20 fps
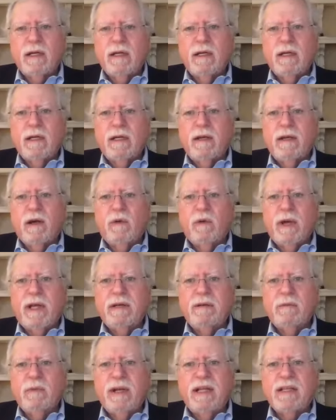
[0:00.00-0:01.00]
You know,
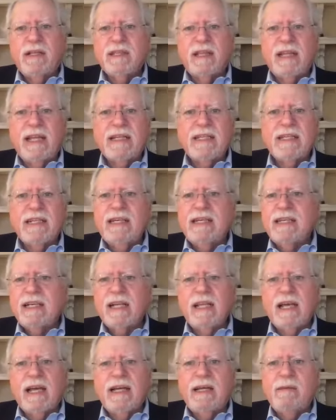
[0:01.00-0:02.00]
when, when it's allegedly a
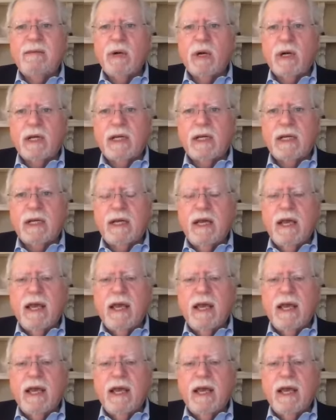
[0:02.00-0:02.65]
declining market,